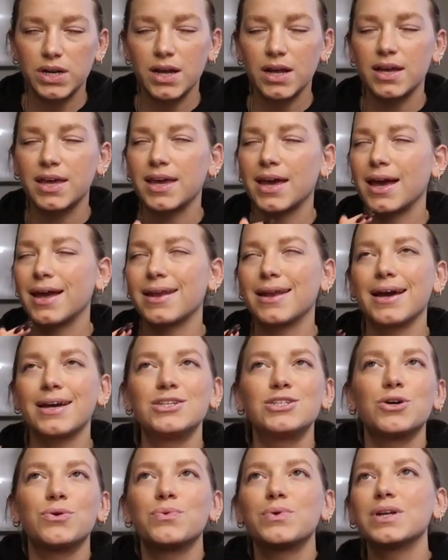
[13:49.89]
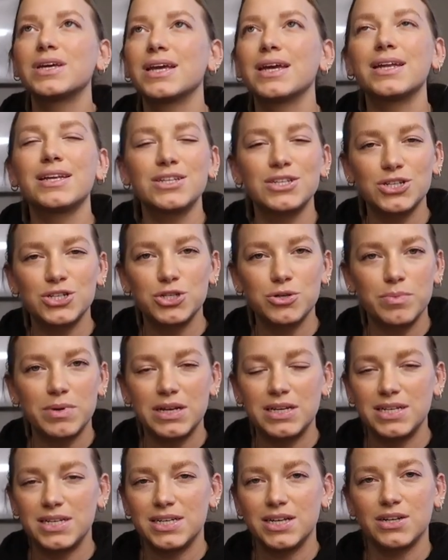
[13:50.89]
And again, I don't wanna get into too
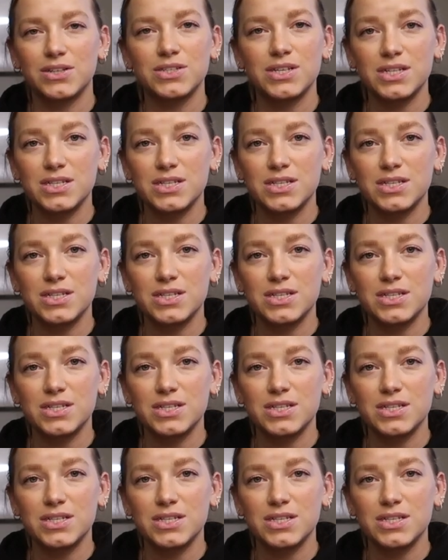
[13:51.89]
many details